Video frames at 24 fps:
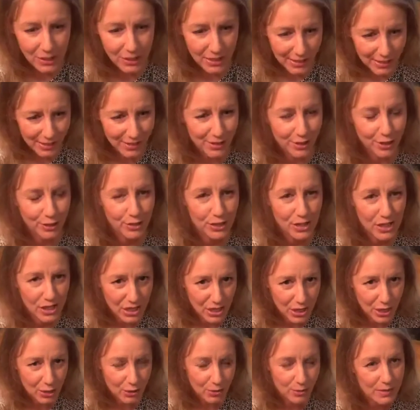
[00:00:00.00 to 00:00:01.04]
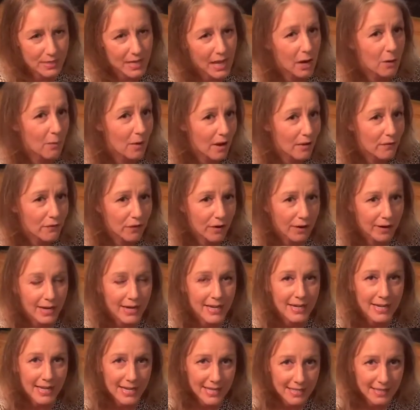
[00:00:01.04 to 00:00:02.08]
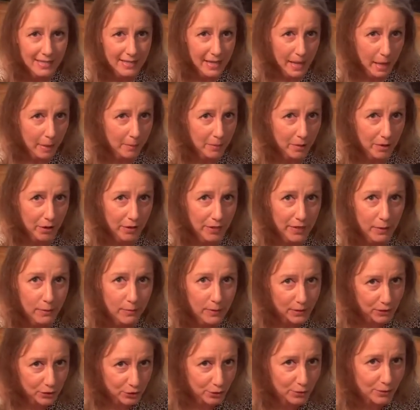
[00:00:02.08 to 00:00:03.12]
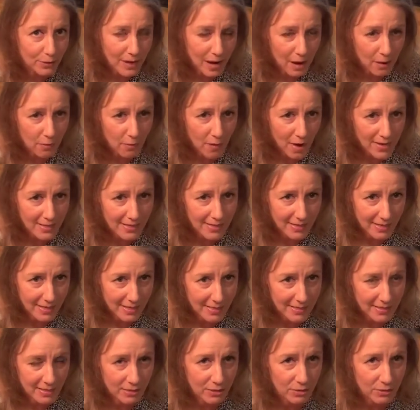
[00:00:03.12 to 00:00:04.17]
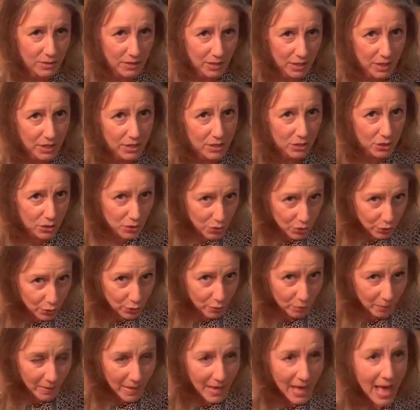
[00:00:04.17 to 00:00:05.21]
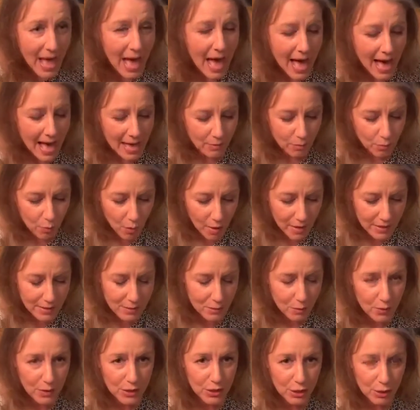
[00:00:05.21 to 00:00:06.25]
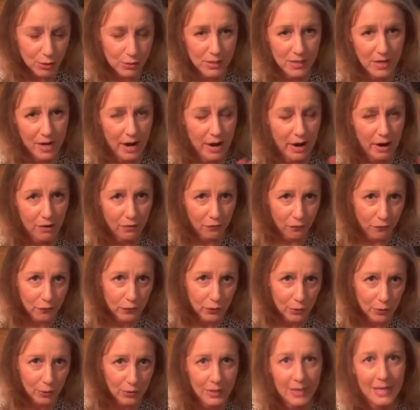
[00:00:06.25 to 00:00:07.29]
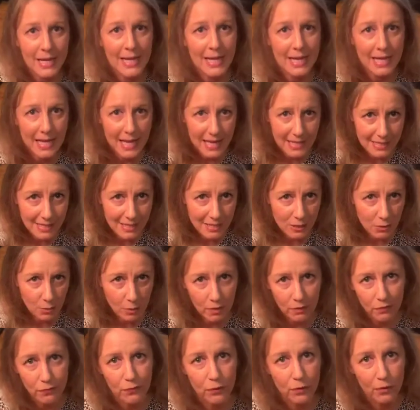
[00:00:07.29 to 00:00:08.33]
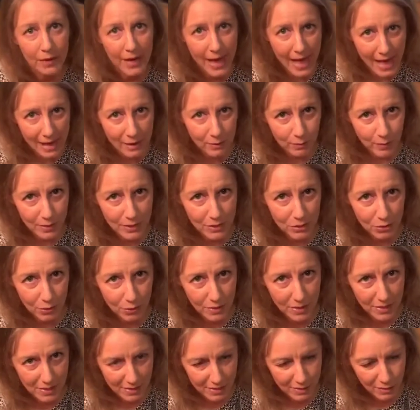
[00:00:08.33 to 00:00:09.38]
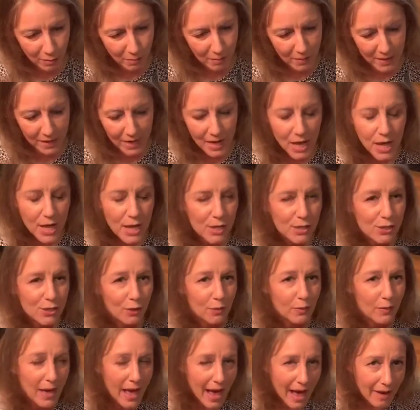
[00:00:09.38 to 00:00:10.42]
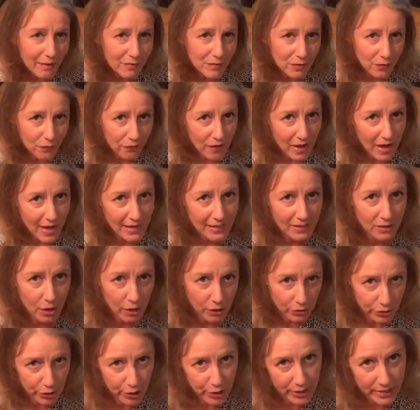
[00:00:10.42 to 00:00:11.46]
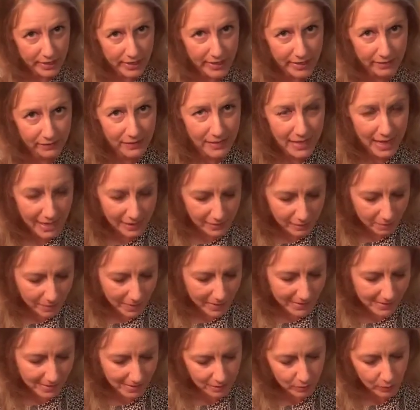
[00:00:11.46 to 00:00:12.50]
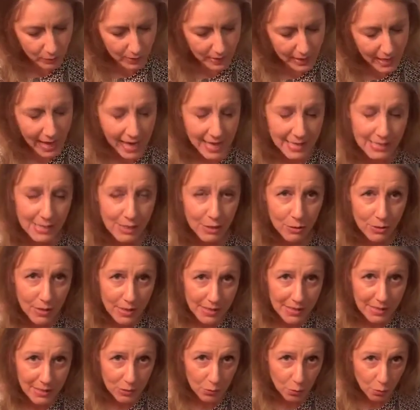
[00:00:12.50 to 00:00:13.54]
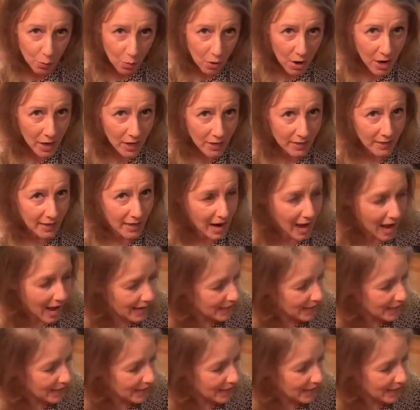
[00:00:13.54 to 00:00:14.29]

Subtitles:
easier to use. However, it is a chemical that we do not want to continue to consume. And once we use it on our food, it gets into our food and we do consume it. So we have to find alternatives as best as we can. So this is one that I